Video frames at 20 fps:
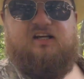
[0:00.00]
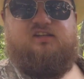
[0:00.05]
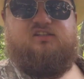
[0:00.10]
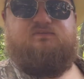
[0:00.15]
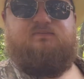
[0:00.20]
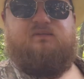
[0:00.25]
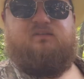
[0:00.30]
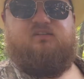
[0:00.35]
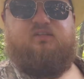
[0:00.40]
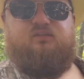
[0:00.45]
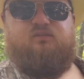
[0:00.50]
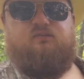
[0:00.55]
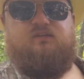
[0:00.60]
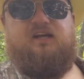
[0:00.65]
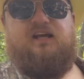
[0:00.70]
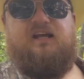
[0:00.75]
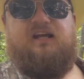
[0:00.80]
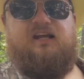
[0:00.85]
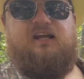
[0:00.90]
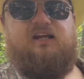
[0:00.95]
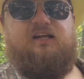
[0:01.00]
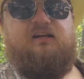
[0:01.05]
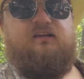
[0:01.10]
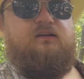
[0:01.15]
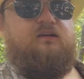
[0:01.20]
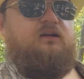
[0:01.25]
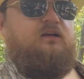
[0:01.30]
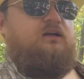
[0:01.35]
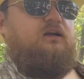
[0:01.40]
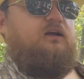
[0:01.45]
It's been through the rain,
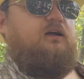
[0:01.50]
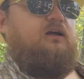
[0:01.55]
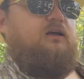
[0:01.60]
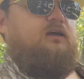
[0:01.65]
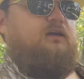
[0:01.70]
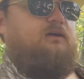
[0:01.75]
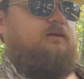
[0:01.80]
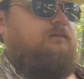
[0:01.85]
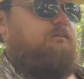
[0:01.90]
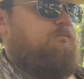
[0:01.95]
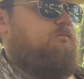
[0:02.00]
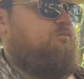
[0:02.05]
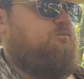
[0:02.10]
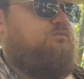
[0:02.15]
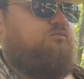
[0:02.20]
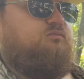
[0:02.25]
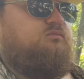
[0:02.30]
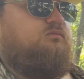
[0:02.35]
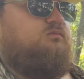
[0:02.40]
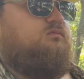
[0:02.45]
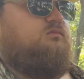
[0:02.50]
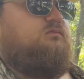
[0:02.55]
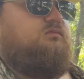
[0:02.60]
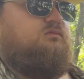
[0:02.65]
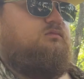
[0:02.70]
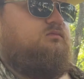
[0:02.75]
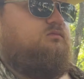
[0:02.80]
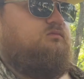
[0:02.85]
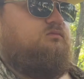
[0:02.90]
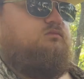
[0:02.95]
through
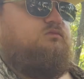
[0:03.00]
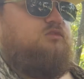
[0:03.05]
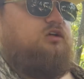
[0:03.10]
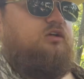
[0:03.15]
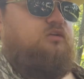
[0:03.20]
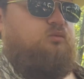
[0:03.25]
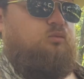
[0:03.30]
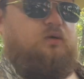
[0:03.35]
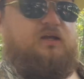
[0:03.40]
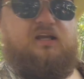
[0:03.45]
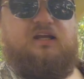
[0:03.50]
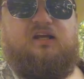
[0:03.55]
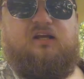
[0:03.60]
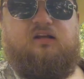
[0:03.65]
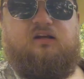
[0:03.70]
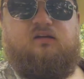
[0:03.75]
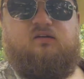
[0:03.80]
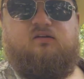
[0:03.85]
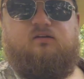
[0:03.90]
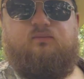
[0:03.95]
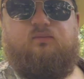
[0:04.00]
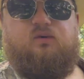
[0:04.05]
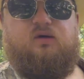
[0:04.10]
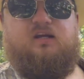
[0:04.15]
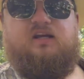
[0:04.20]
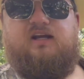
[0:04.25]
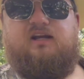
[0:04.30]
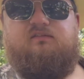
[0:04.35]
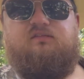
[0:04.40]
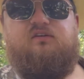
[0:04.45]
the wind,
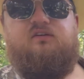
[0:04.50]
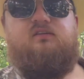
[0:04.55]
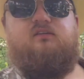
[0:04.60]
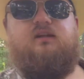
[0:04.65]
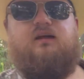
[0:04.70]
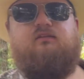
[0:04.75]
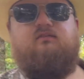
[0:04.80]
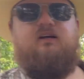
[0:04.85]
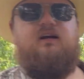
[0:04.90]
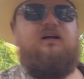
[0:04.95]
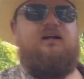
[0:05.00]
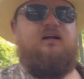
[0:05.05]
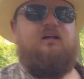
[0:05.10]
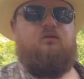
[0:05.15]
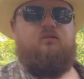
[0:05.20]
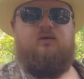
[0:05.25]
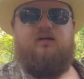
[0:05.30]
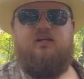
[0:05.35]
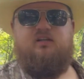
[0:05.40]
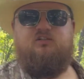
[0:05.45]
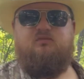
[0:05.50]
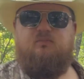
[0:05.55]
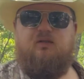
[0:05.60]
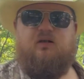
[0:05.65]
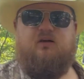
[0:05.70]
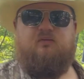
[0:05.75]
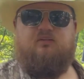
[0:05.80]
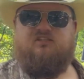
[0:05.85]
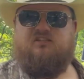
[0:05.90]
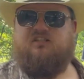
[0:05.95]
whatever. Like right now, the wind's
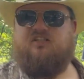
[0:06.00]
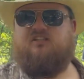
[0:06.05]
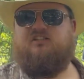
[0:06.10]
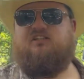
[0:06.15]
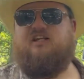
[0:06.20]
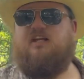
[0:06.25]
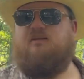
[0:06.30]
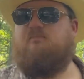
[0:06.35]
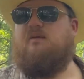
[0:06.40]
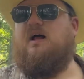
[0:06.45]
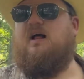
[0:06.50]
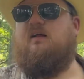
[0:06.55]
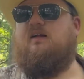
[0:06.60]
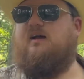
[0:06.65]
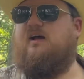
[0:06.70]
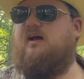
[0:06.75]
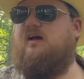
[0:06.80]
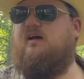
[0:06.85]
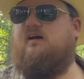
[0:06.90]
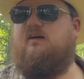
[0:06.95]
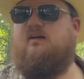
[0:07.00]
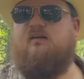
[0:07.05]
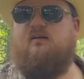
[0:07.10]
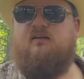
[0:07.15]
blowing 16 mile an hour